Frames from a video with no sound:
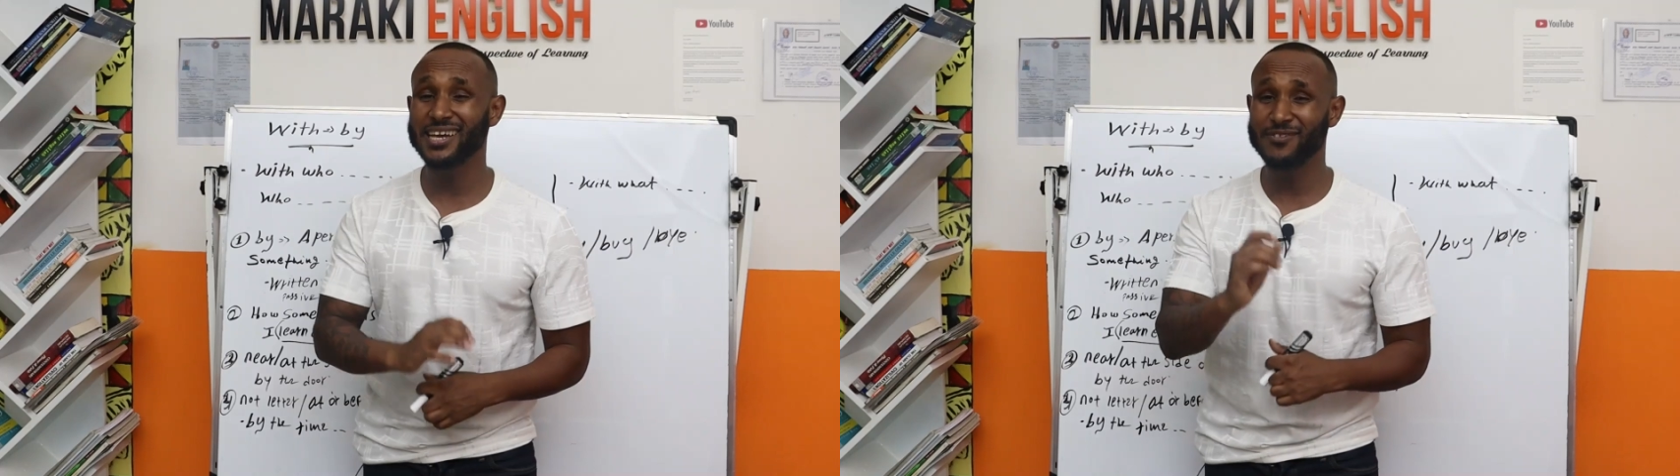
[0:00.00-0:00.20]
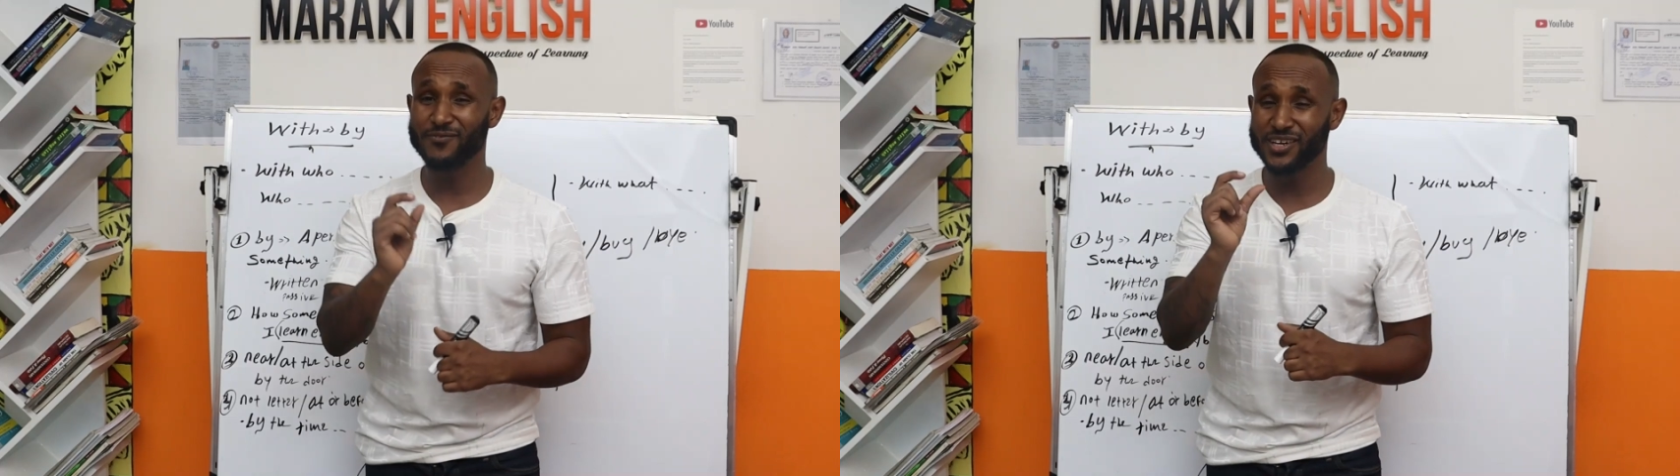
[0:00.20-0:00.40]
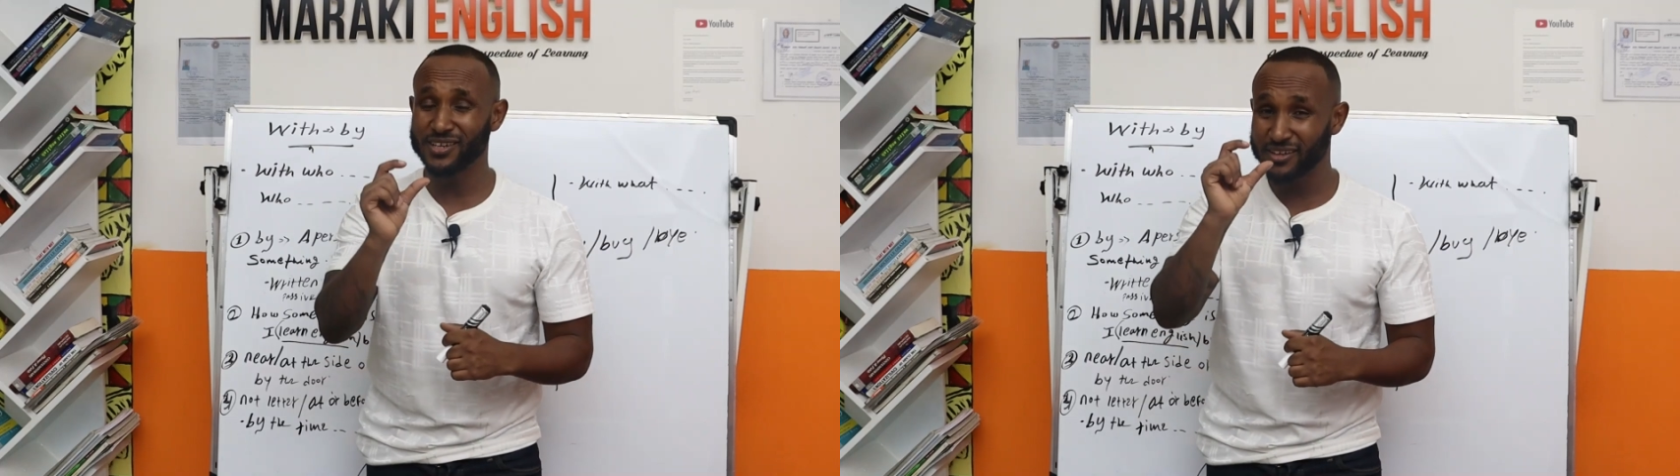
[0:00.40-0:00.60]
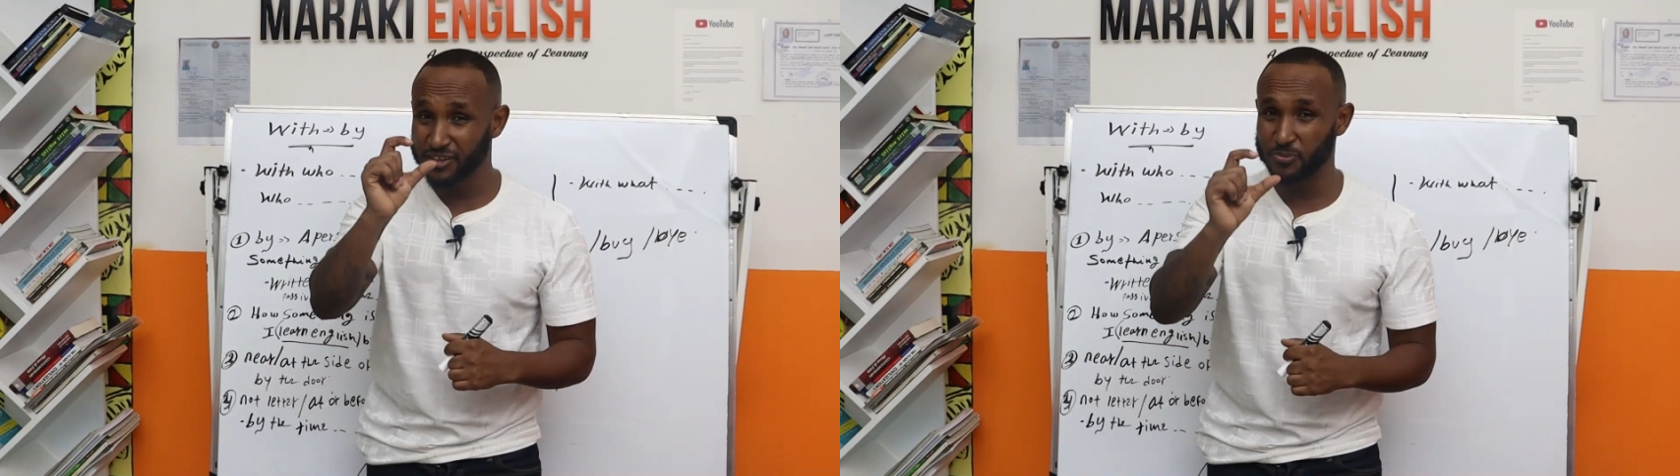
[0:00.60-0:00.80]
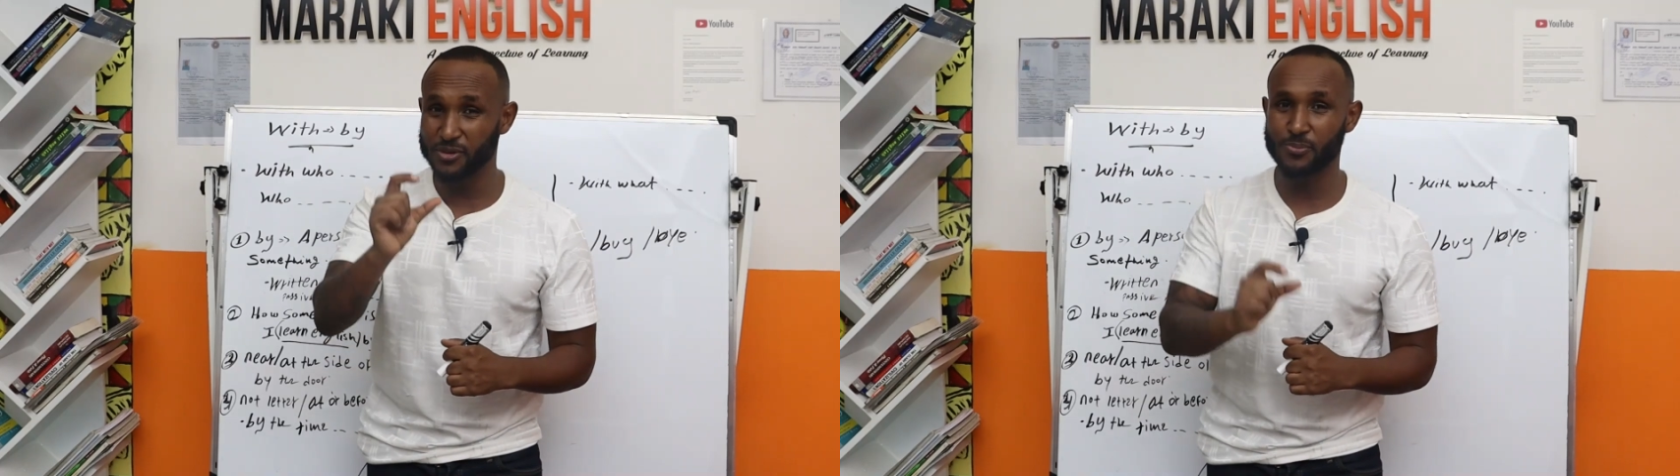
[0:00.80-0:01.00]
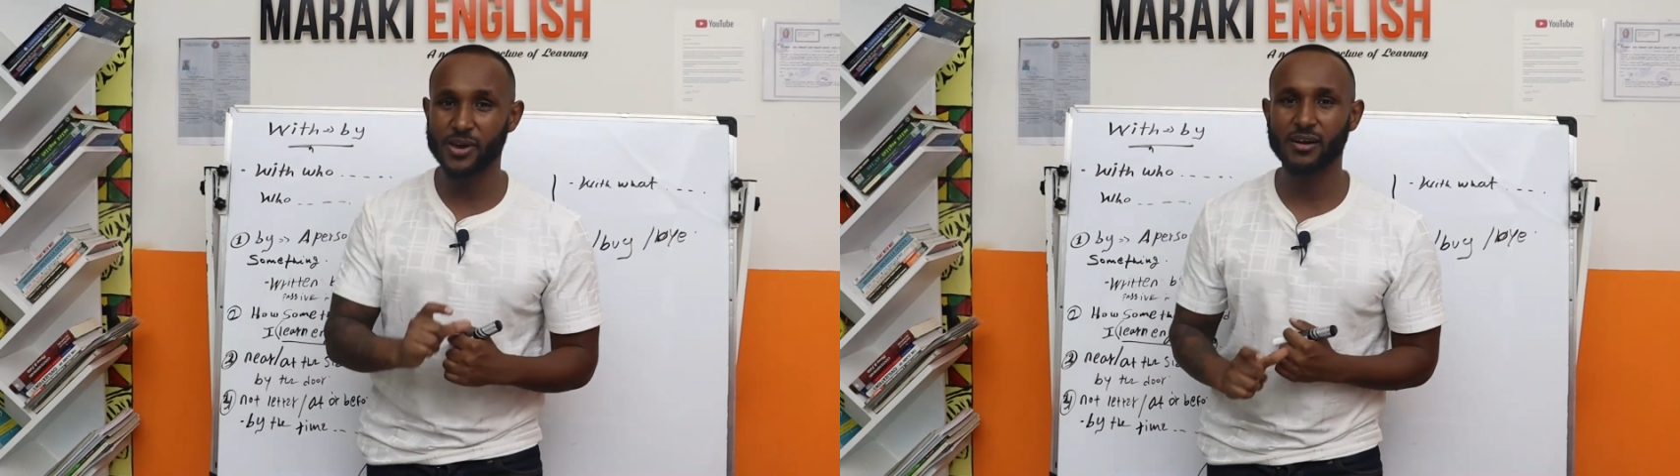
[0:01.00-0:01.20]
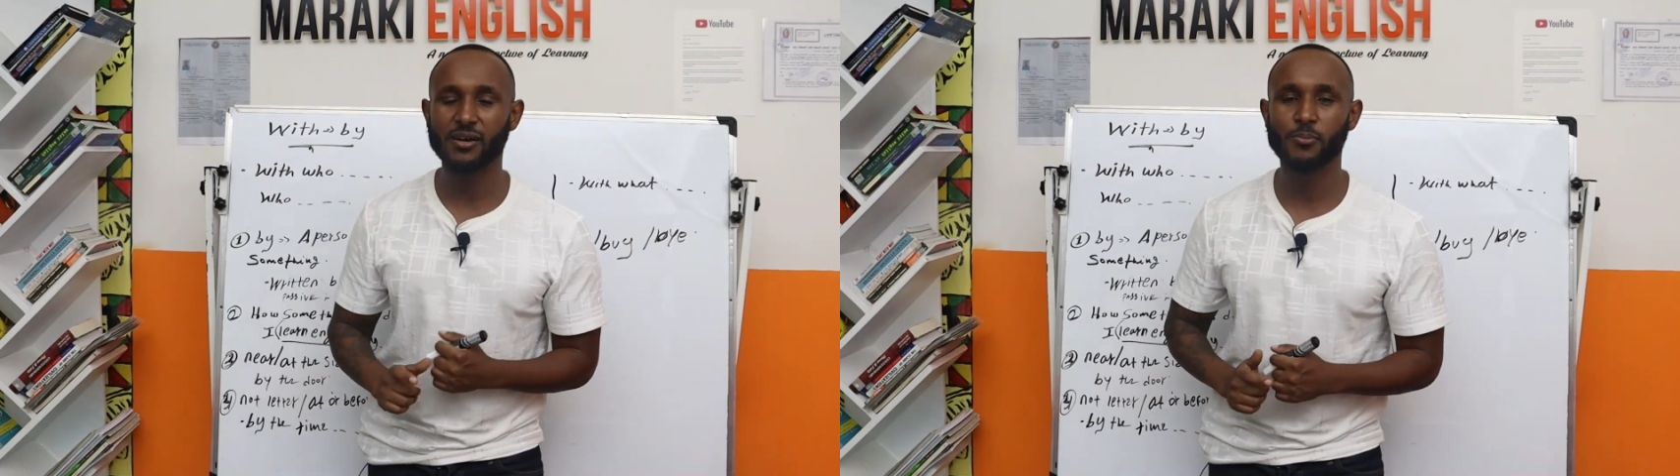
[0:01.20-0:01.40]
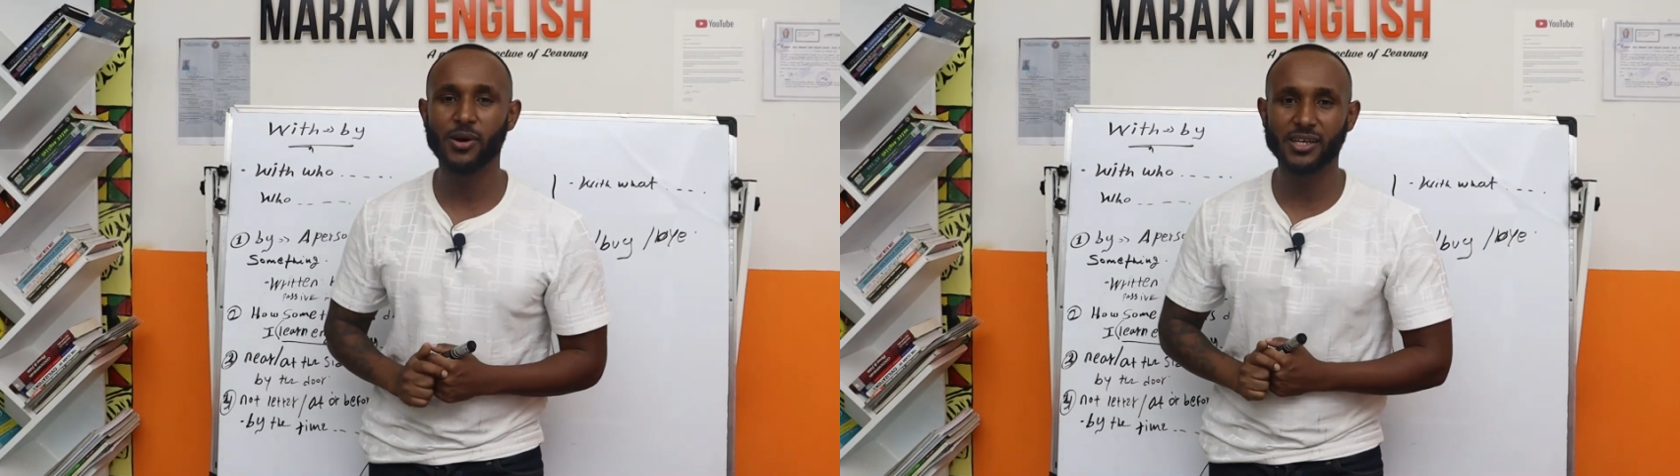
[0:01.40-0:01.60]
and feel a little bit
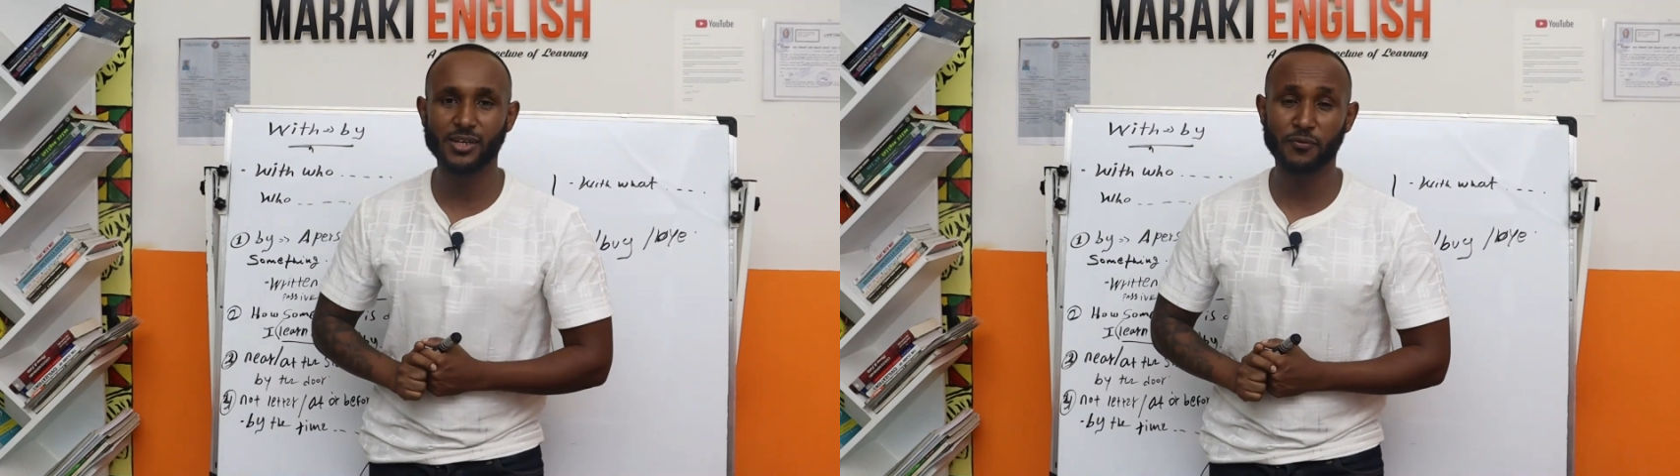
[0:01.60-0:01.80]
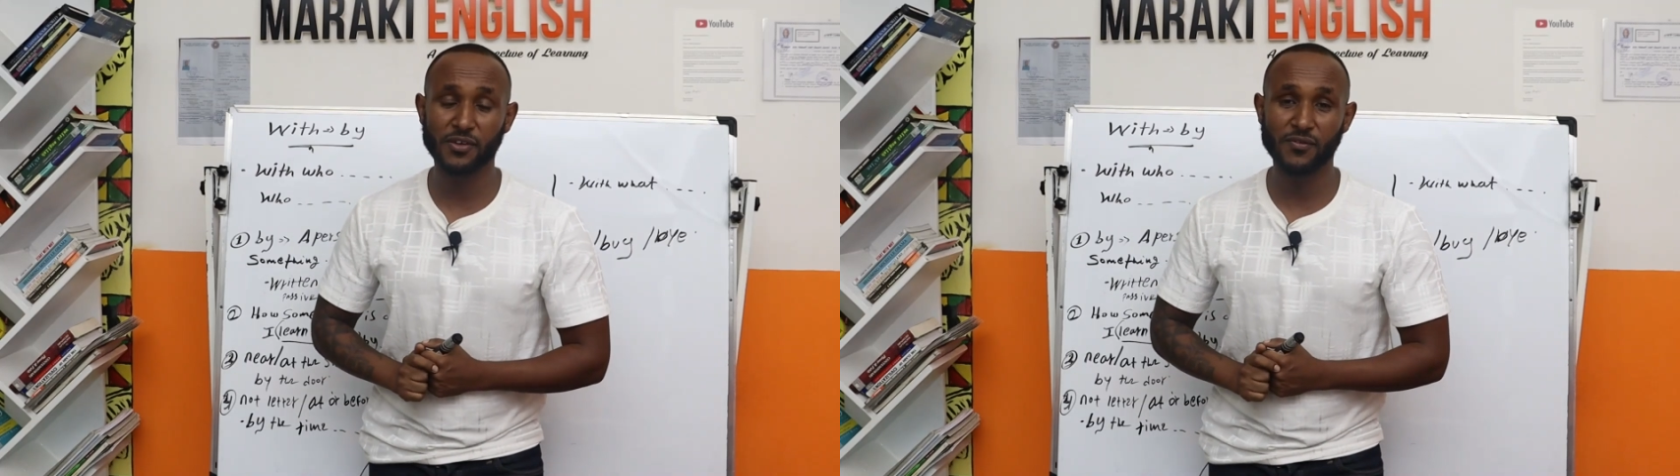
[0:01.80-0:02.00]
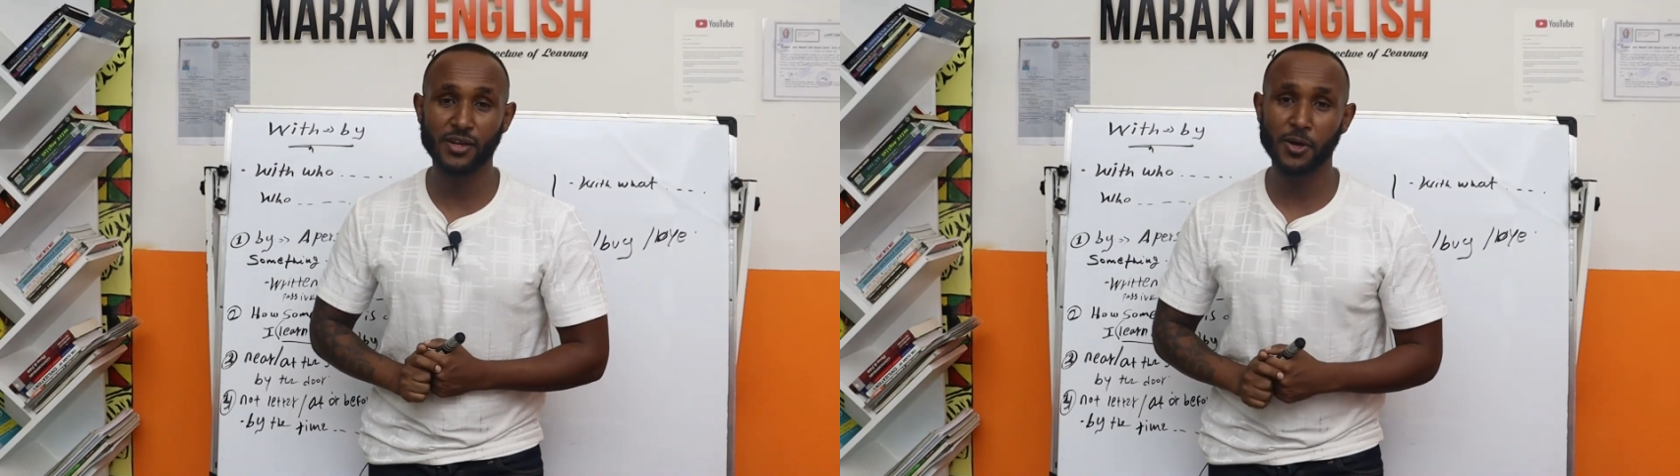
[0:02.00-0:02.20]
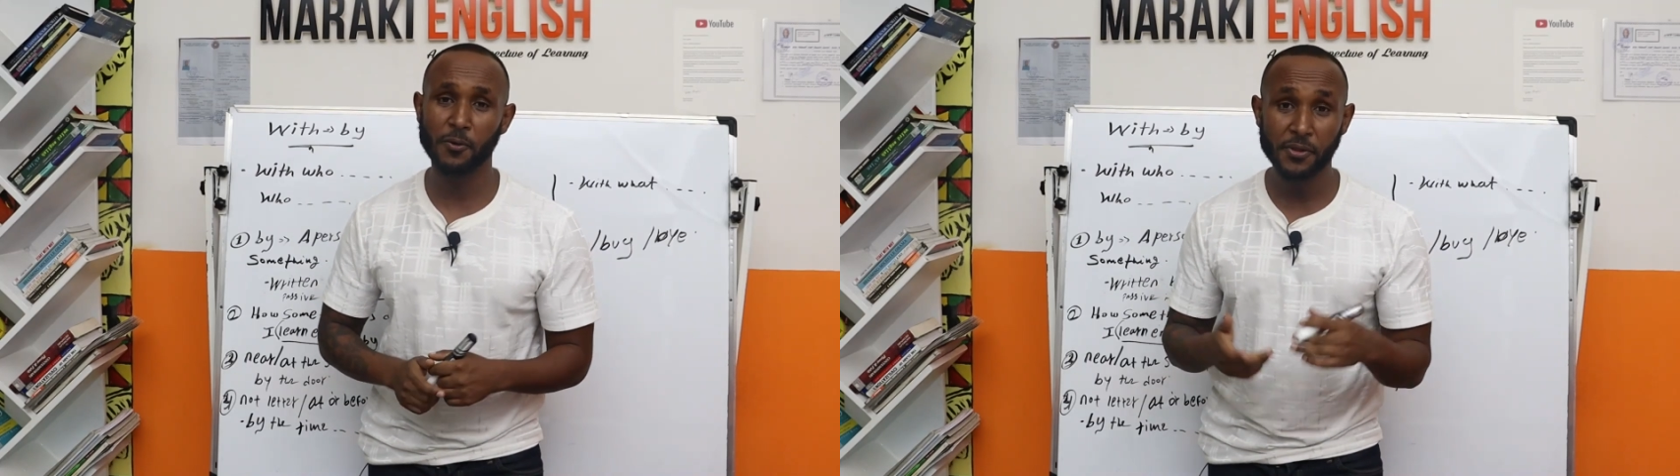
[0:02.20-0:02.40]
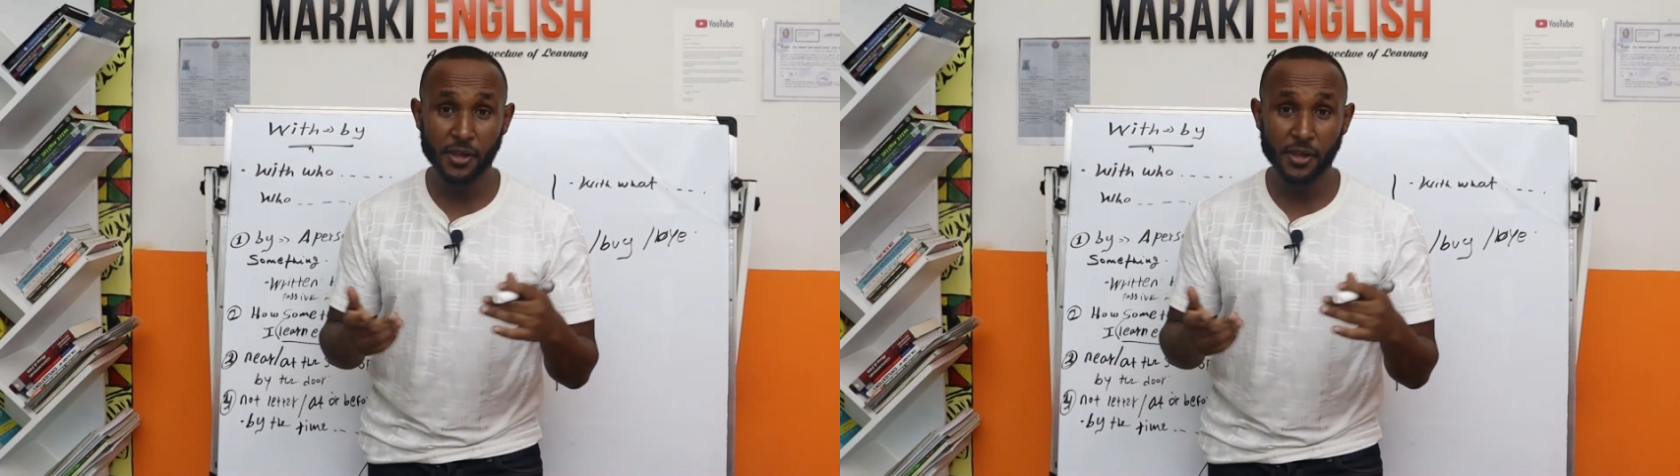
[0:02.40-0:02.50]
better by the end of the video,